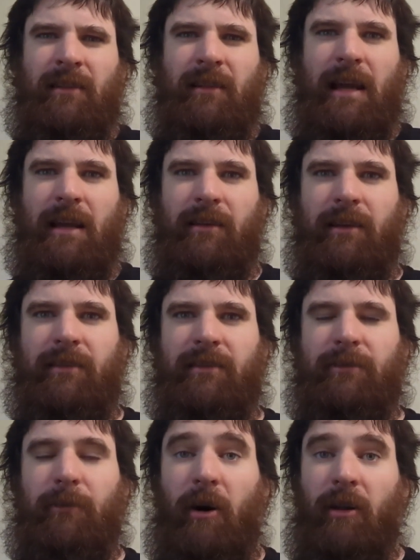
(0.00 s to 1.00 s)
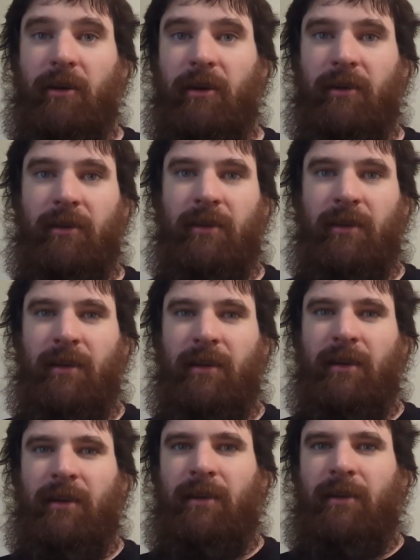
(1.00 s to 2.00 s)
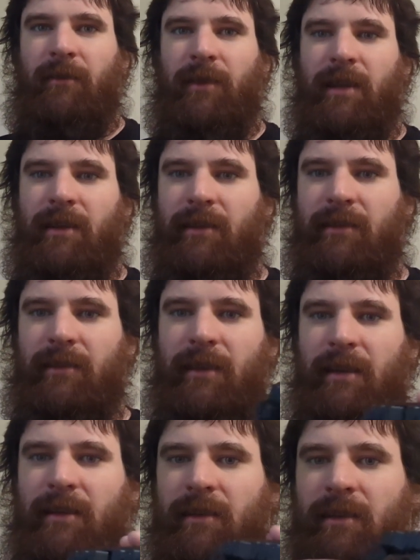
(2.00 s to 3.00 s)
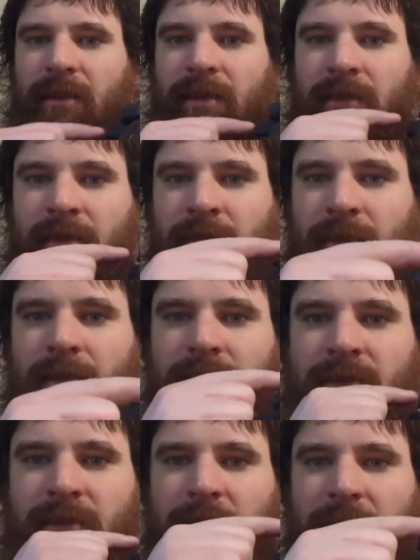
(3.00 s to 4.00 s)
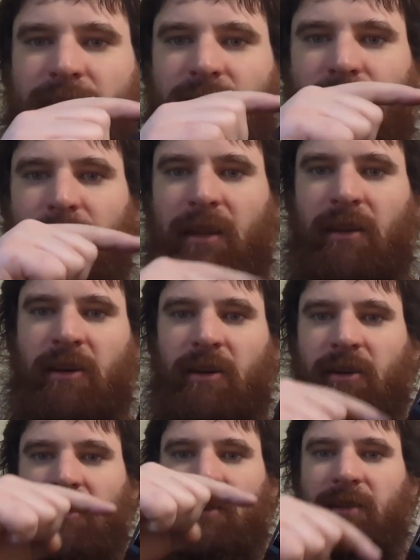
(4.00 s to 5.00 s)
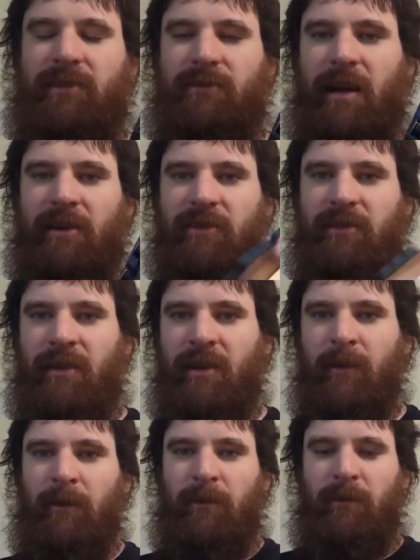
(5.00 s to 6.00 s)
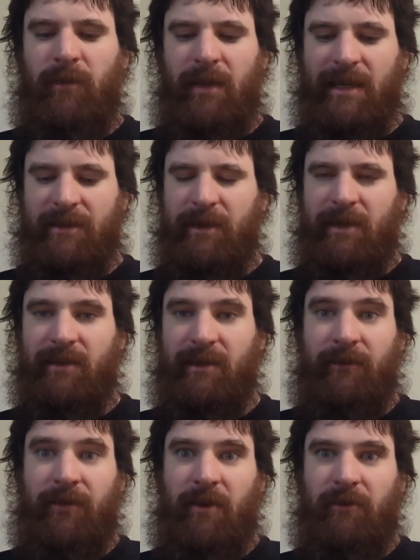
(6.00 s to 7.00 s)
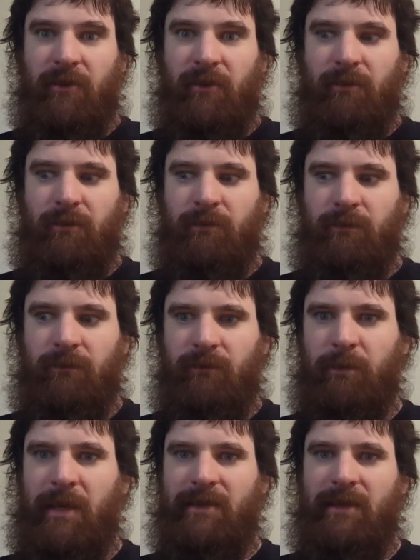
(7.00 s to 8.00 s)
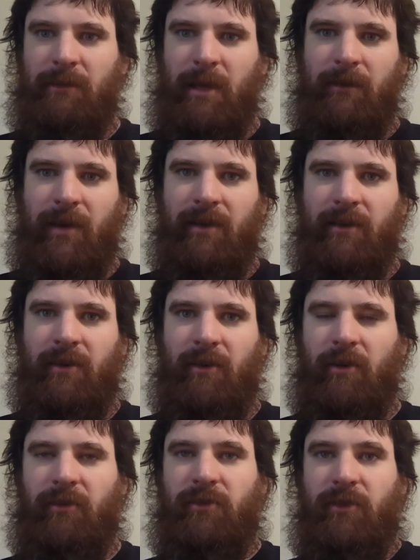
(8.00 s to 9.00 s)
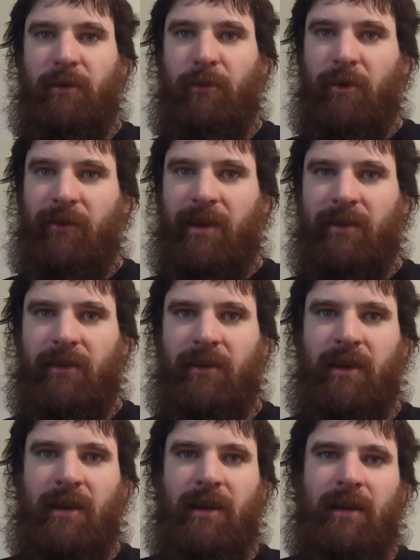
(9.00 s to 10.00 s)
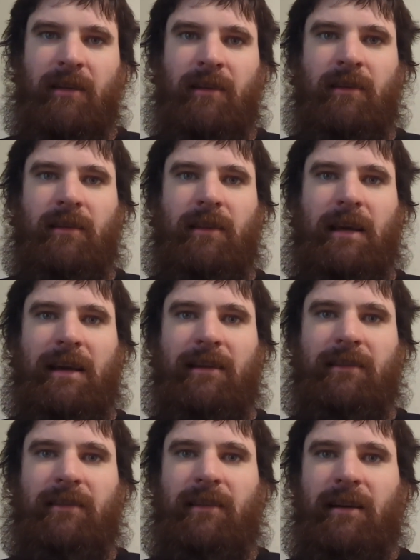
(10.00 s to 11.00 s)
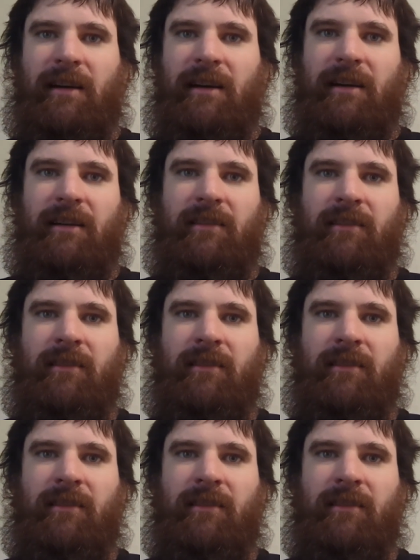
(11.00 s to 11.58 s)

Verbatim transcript: likely smaller than this in this direction, but longer in this direction. That's because I found a PCB vendor or circuit board vendor that uh,